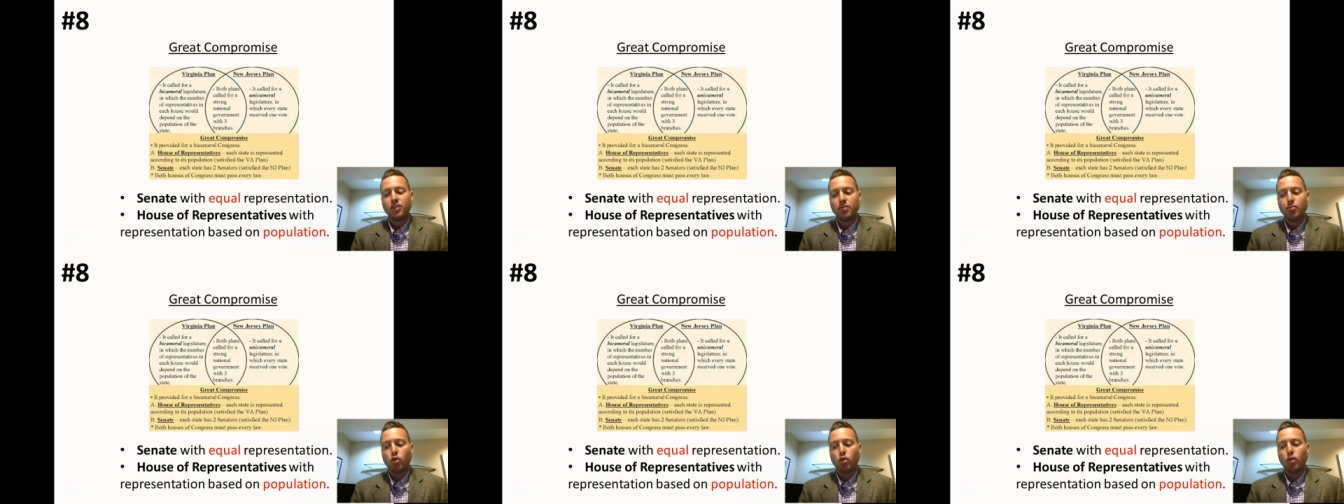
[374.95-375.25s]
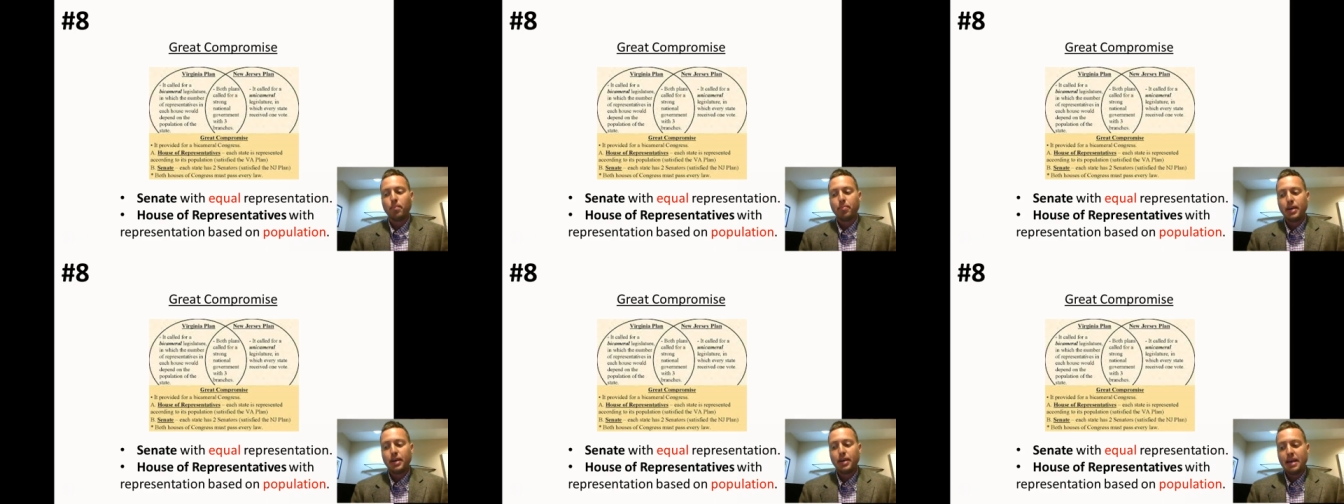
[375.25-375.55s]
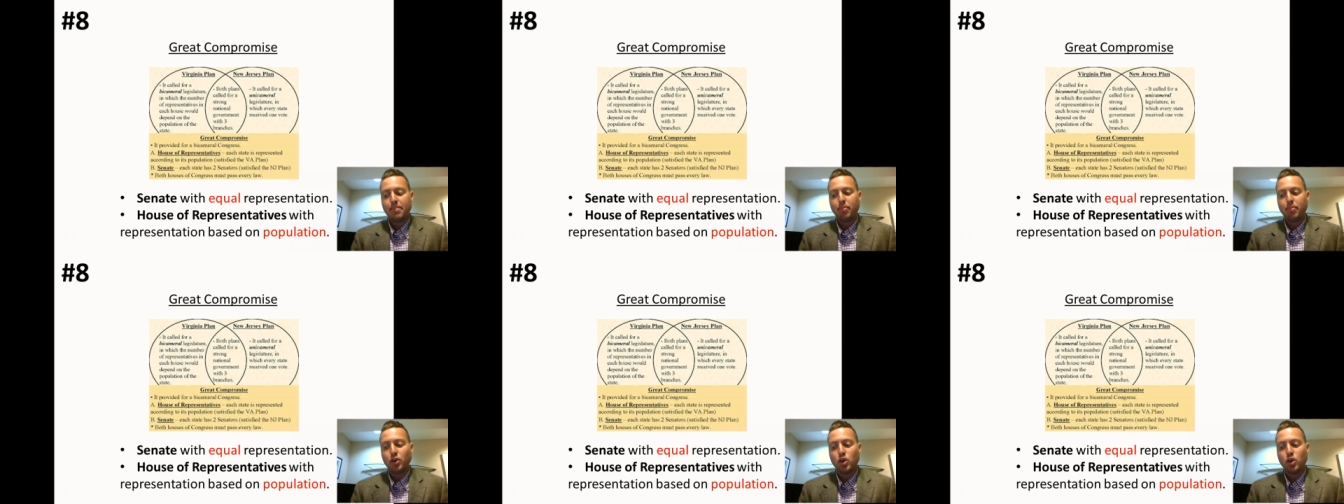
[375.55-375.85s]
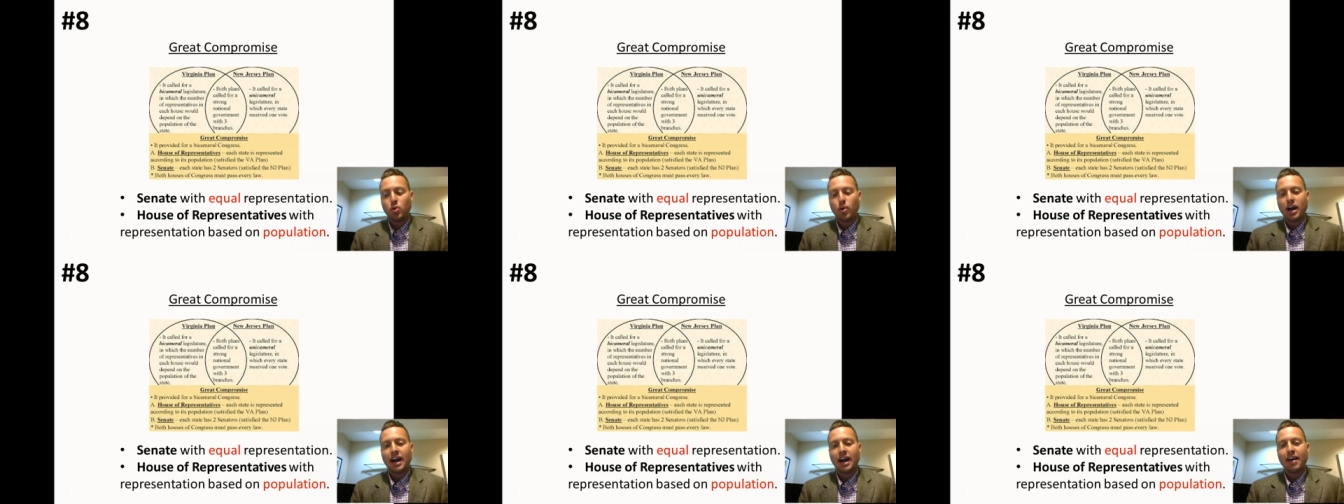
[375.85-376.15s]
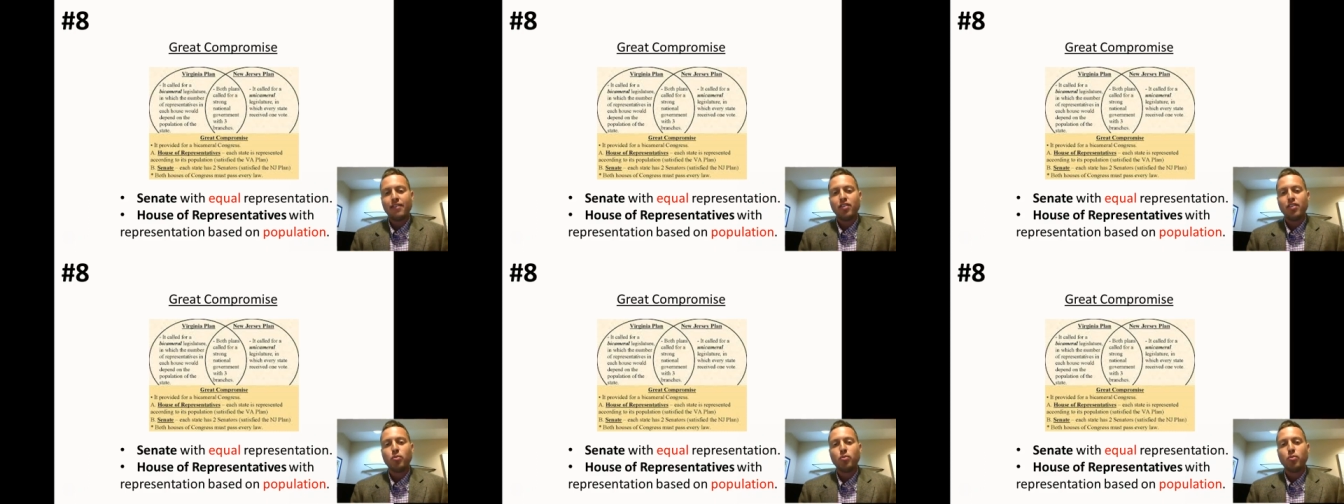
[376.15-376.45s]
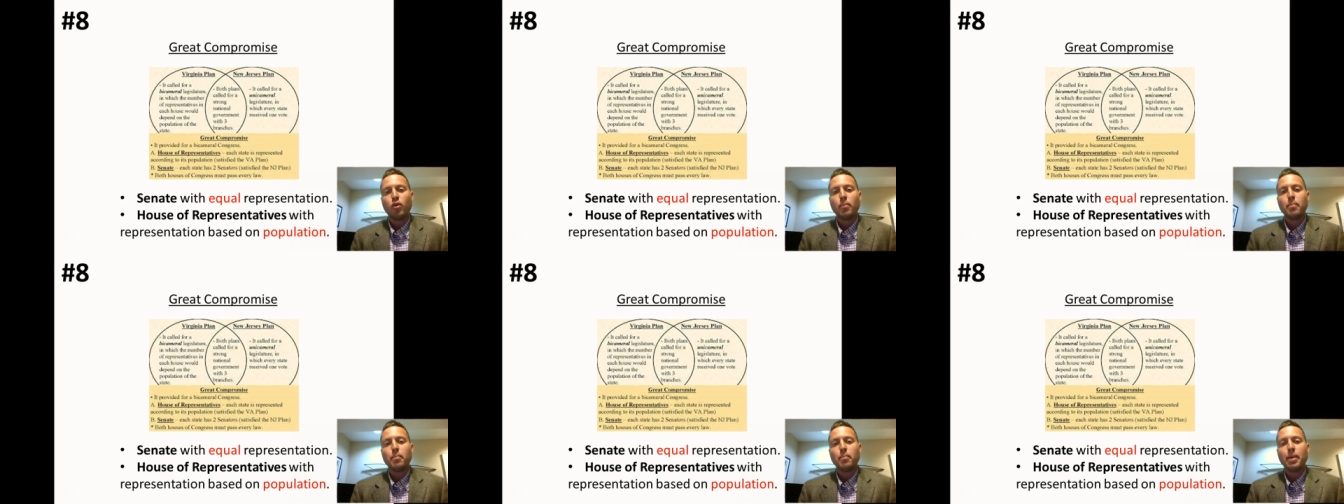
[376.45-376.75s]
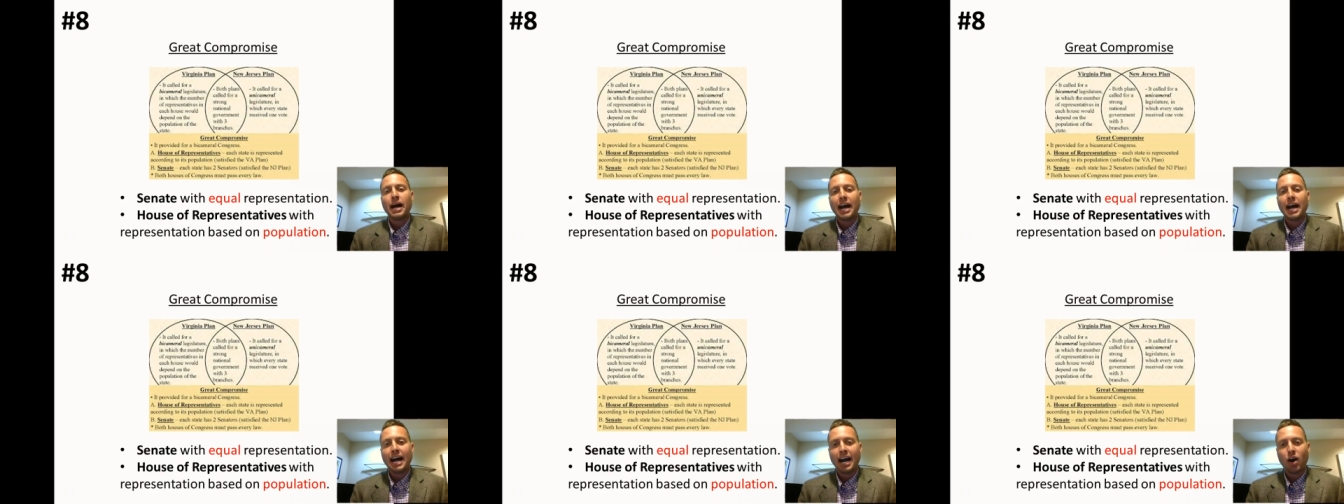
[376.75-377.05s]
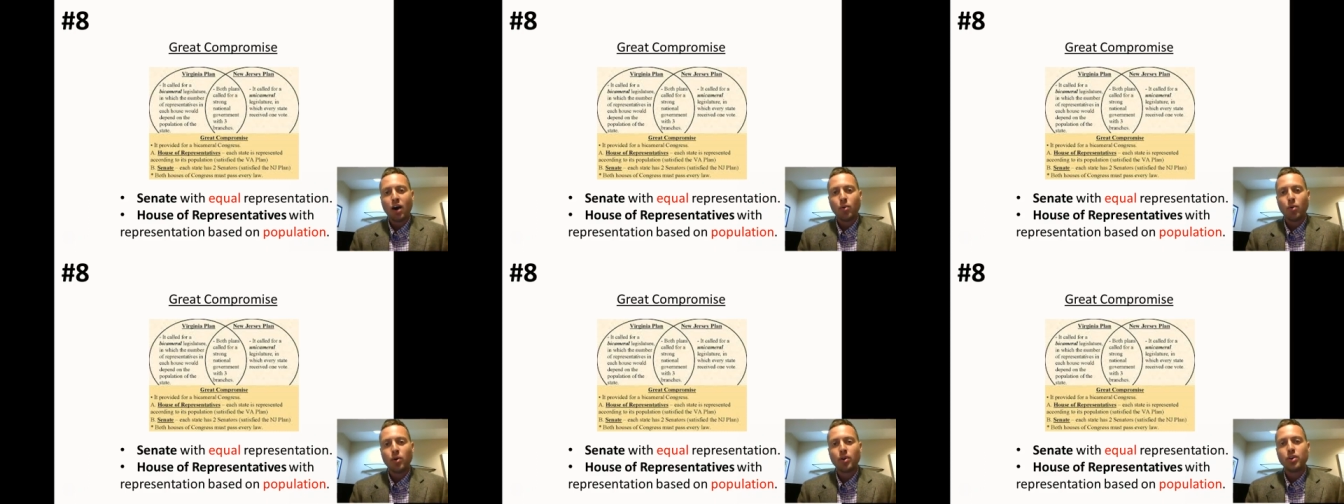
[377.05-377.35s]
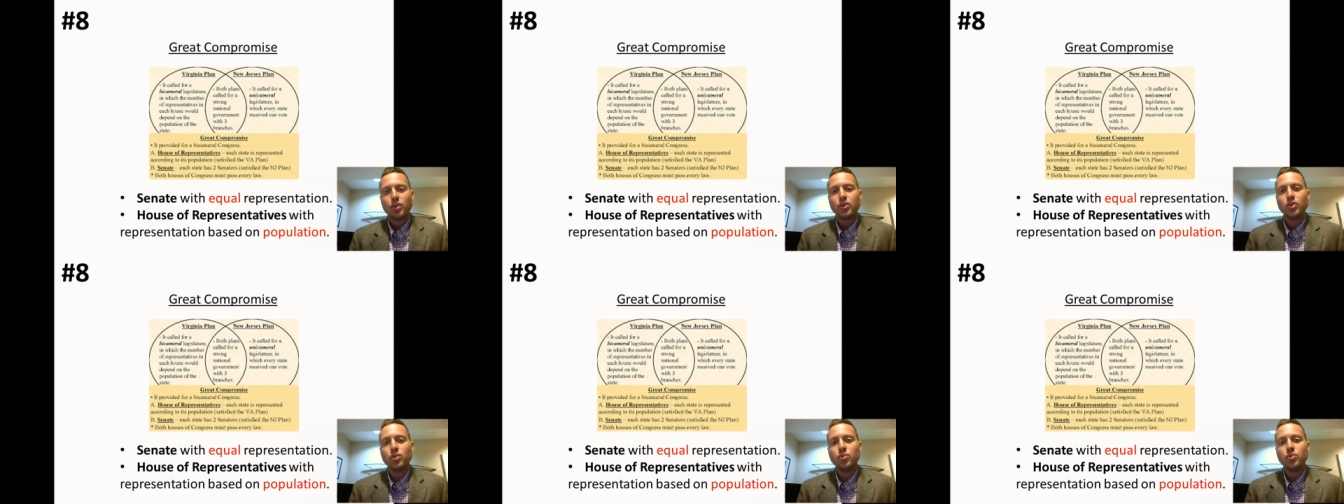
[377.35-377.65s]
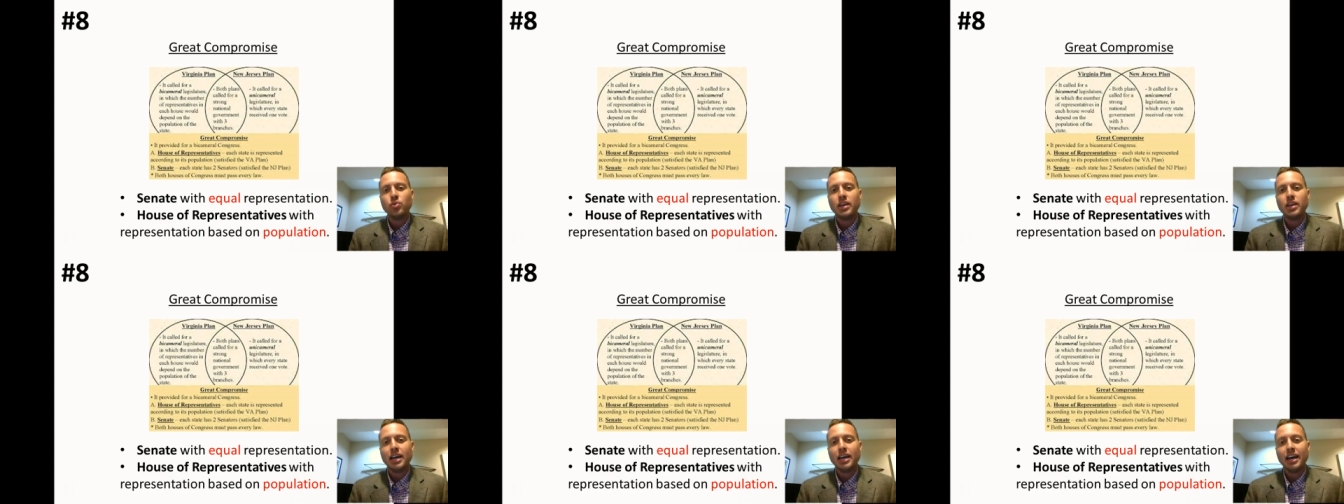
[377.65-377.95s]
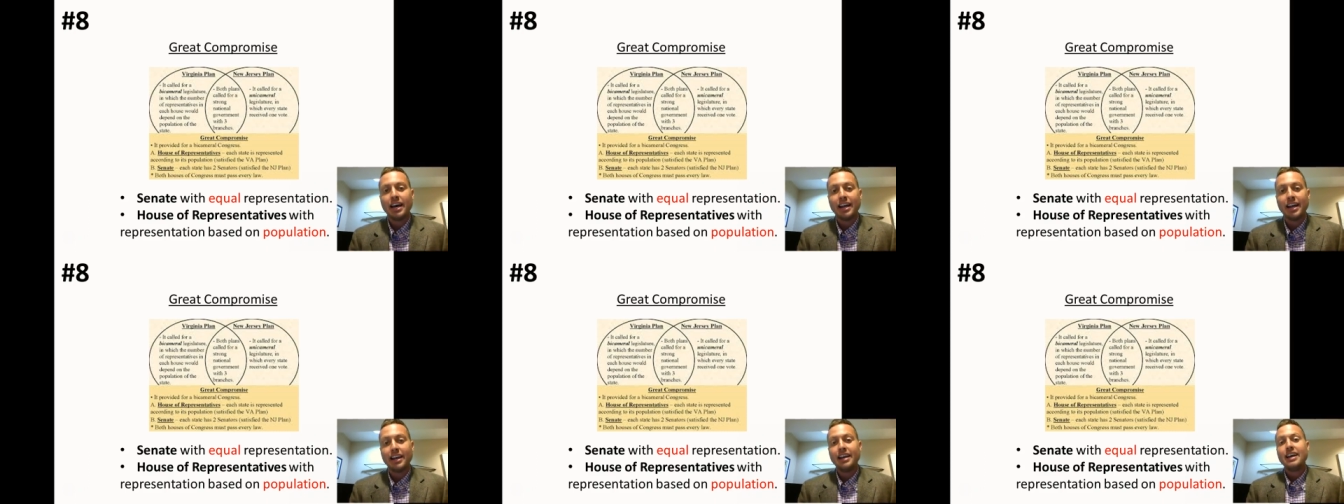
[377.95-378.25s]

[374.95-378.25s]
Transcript: The more people you have, the more power you get.